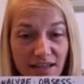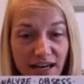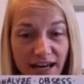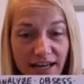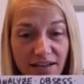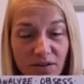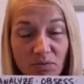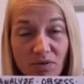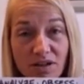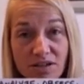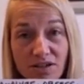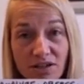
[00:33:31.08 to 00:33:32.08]
I had the
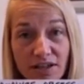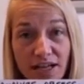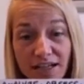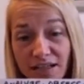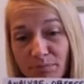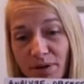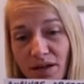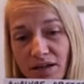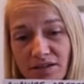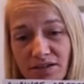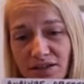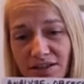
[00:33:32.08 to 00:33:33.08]
wonder and the
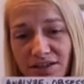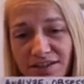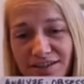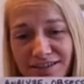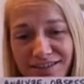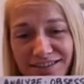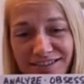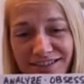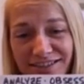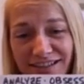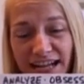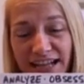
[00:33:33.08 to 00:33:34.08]
ponder
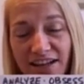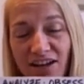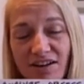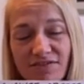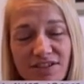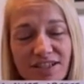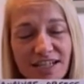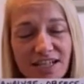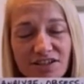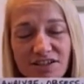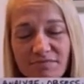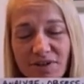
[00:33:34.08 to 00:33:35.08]
and the
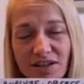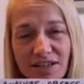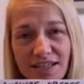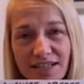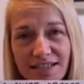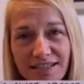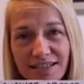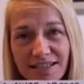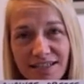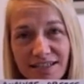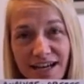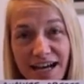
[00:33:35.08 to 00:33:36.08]
conversation monkeys.
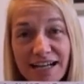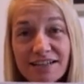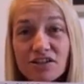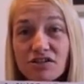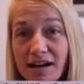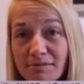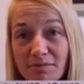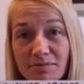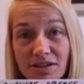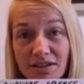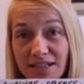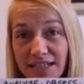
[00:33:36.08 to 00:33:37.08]
I had the drama
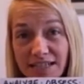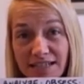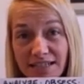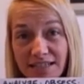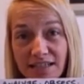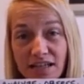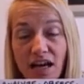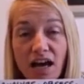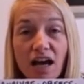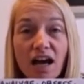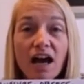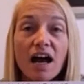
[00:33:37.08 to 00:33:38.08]
monkeys.
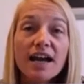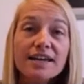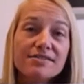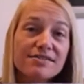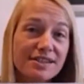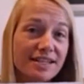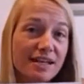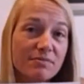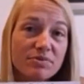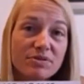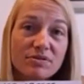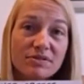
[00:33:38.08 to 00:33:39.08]
I used to
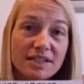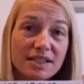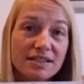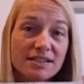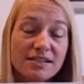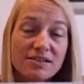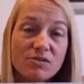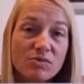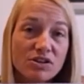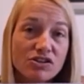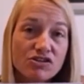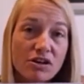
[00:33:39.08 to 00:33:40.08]
get pulled into so
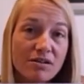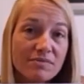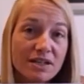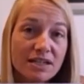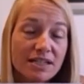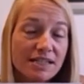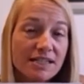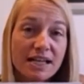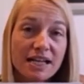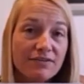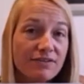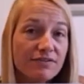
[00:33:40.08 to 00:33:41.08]
much drama, it's
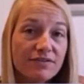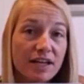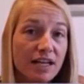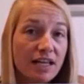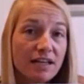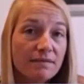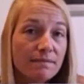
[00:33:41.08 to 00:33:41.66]
not even funny.